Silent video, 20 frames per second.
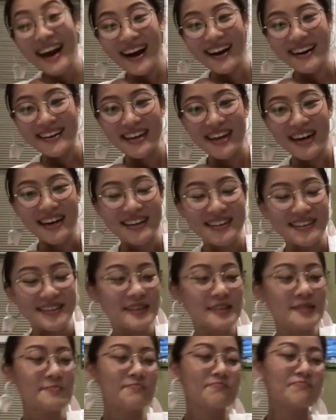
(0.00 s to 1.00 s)

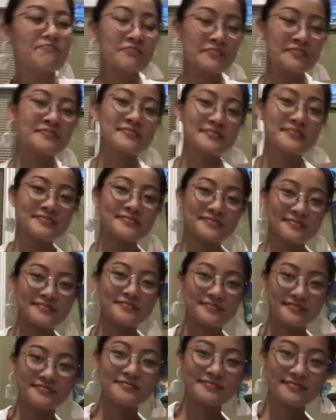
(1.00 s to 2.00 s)
Because you're using equity on
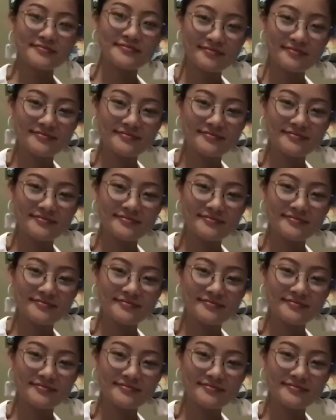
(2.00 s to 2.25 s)
both sides, but